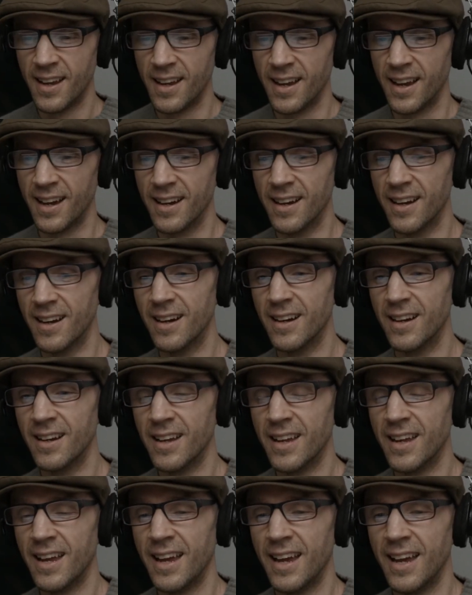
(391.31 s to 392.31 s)
Uh,
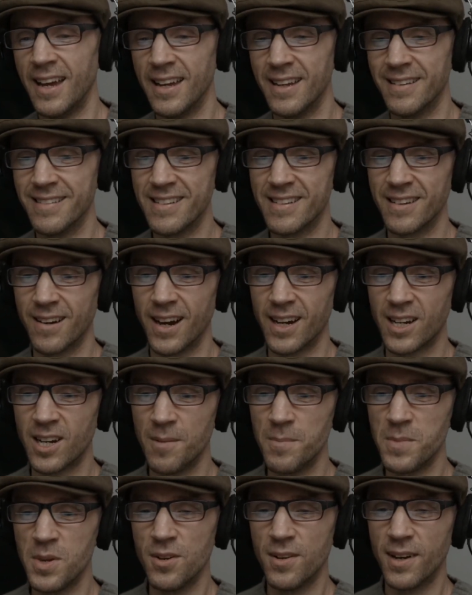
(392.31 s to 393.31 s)
and I
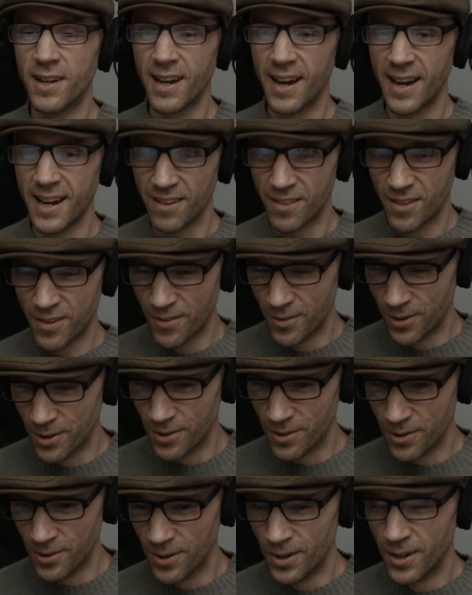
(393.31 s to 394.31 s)
communicate
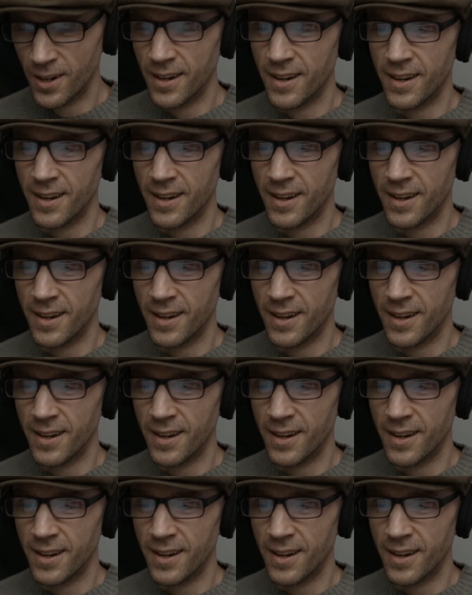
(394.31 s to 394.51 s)
through